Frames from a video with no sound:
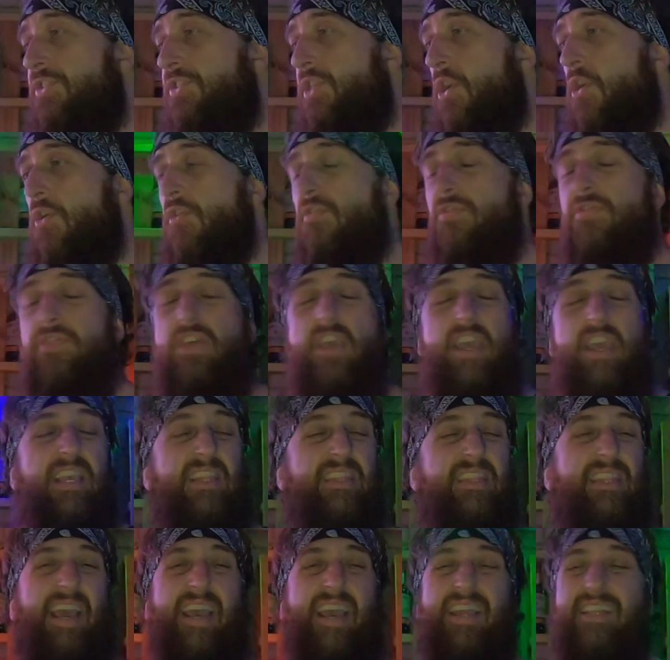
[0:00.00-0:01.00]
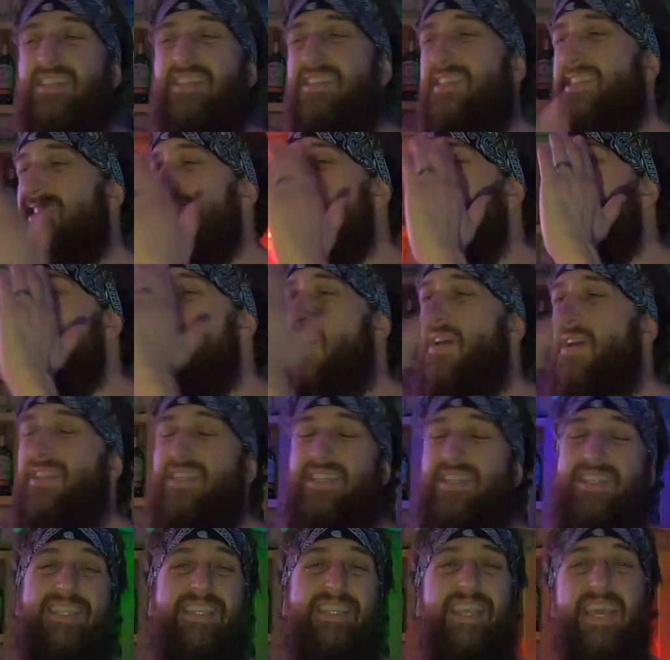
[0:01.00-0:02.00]
Don't think that someone's
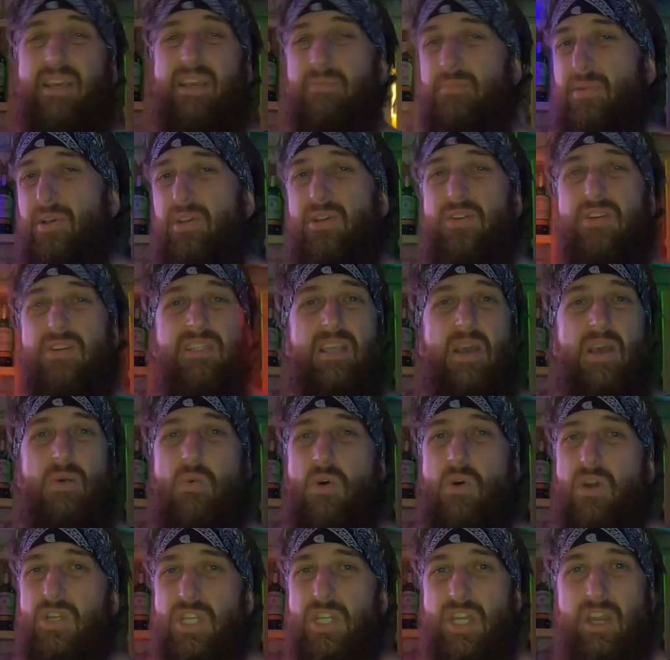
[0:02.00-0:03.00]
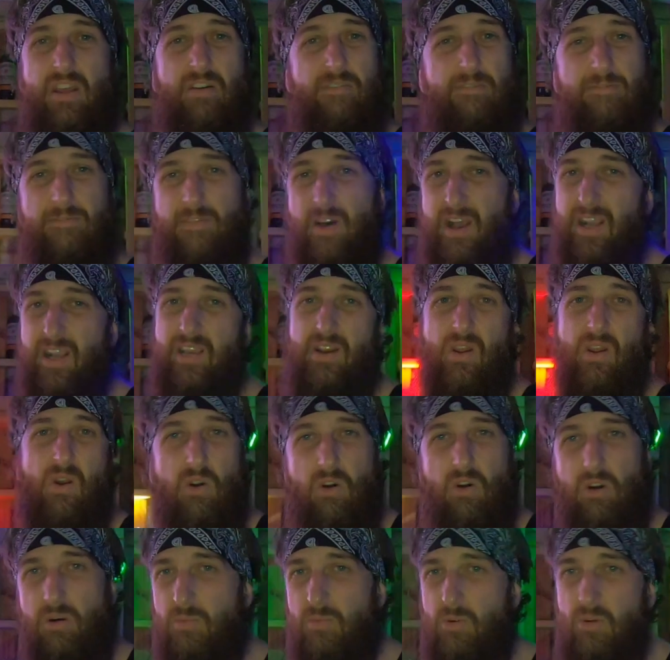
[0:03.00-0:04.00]
sick because they're watching a fucking
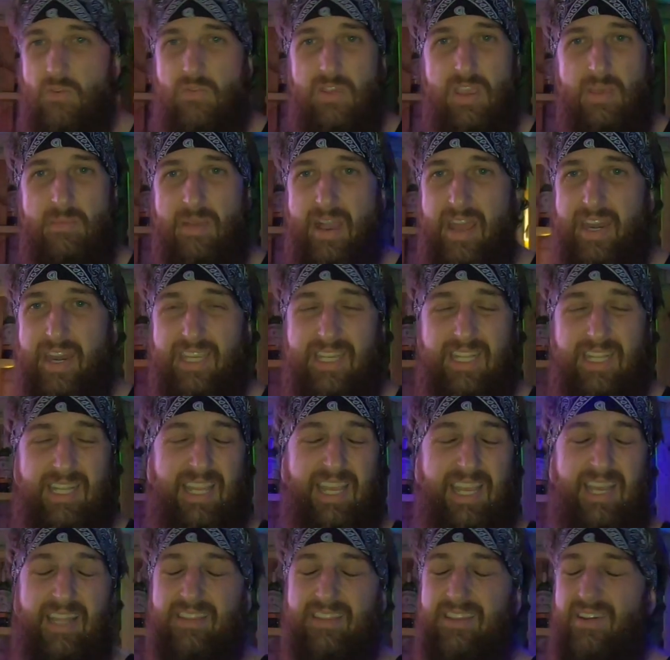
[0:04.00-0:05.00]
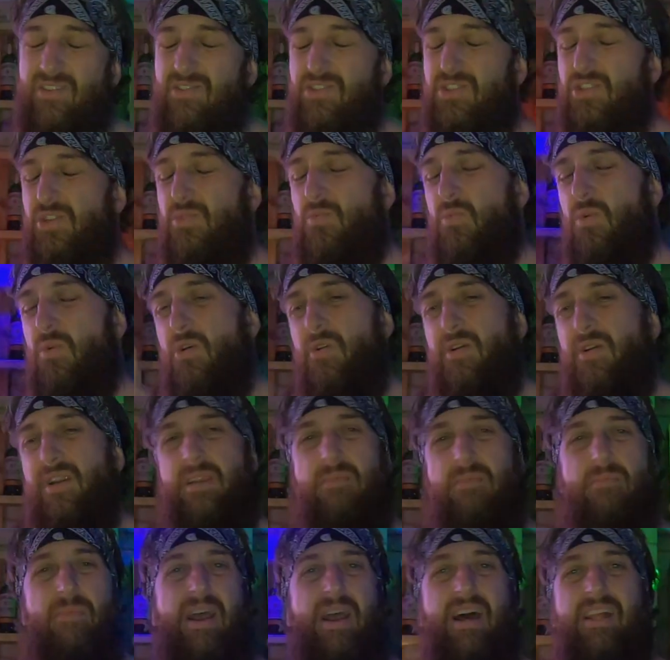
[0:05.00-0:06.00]
horror movie about a clown. Don't you worry
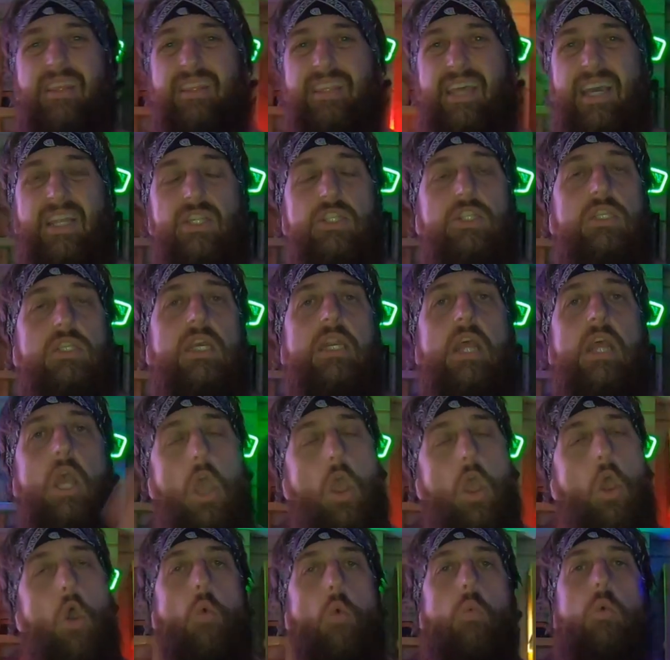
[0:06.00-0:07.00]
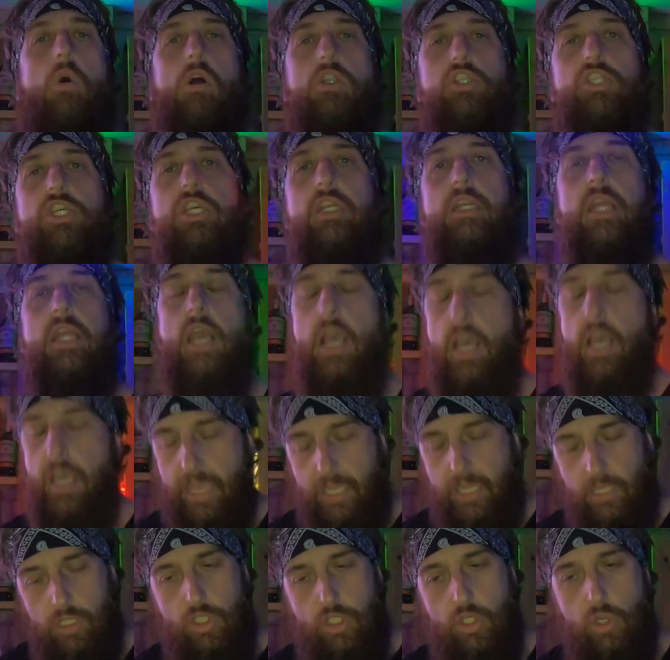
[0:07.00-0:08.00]
about that shit. Watch it,
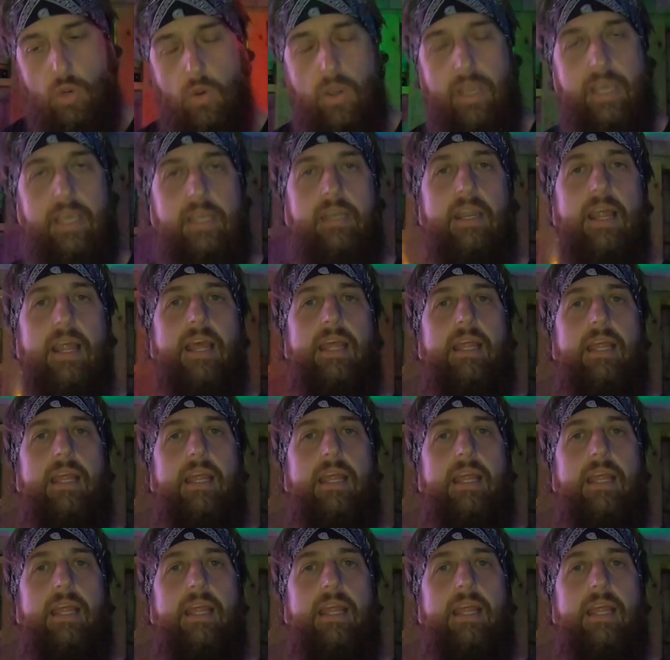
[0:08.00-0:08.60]
enjoy it,